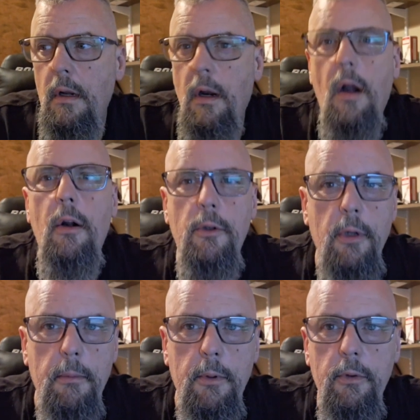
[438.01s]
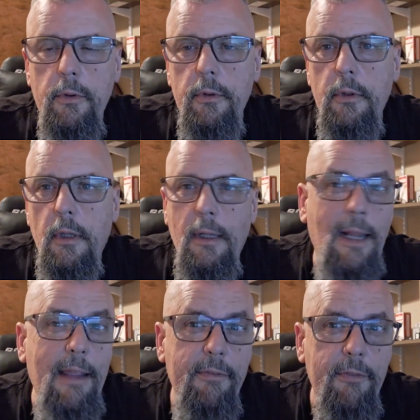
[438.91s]
heart troubles,
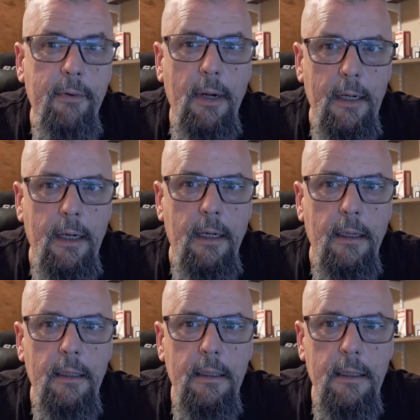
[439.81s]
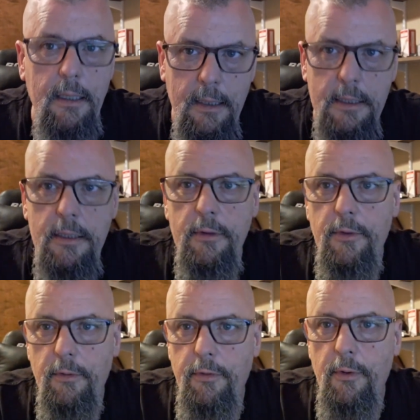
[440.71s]
life threatening conditions
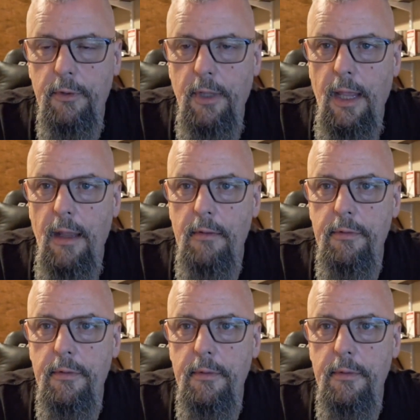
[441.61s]
that folks have.